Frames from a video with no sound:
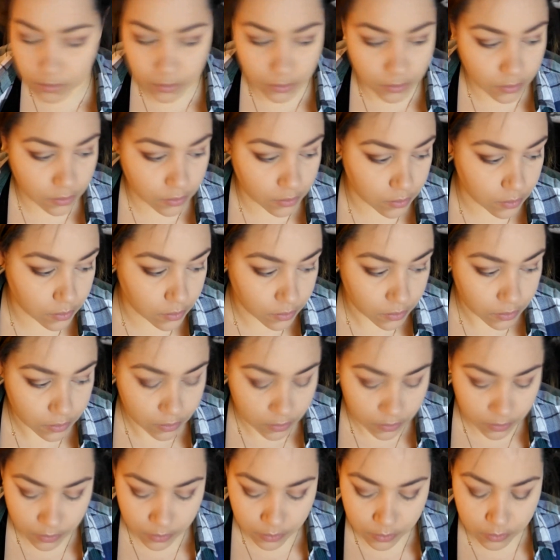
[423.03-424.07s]
in a second.
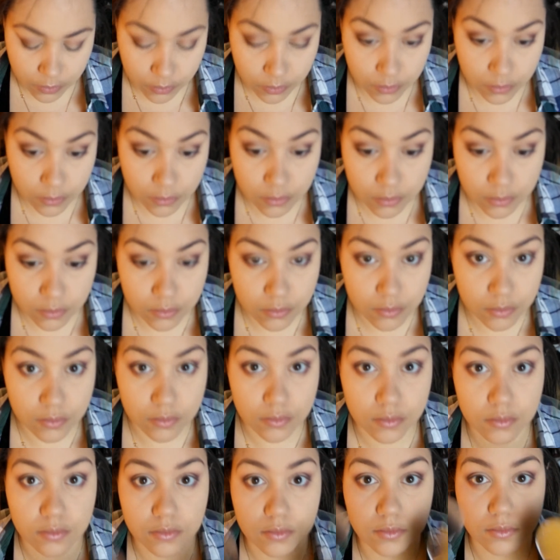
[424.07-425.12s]

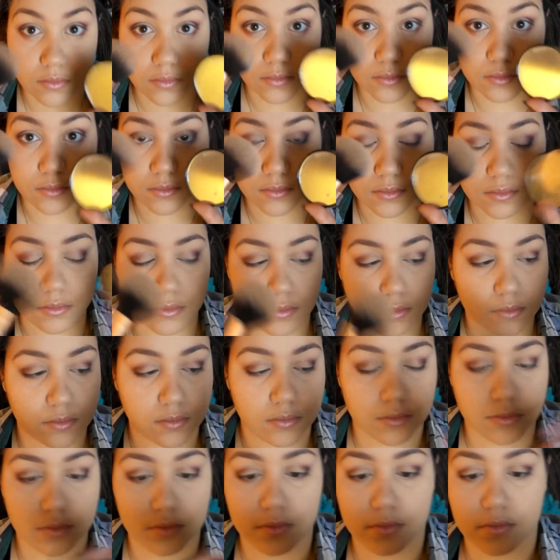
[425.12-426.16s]
Where is it? Okay,
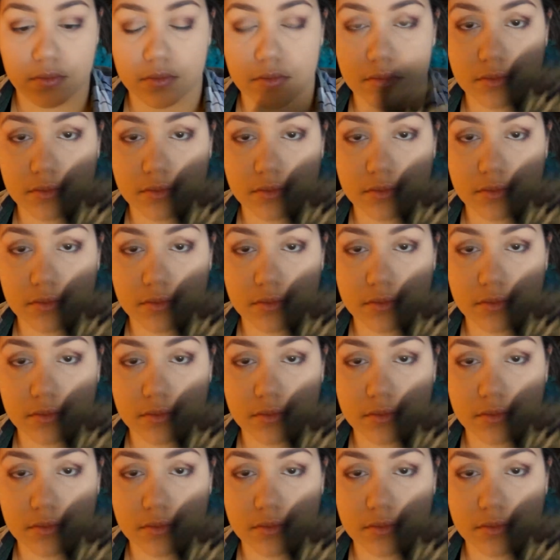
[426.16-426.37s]
there it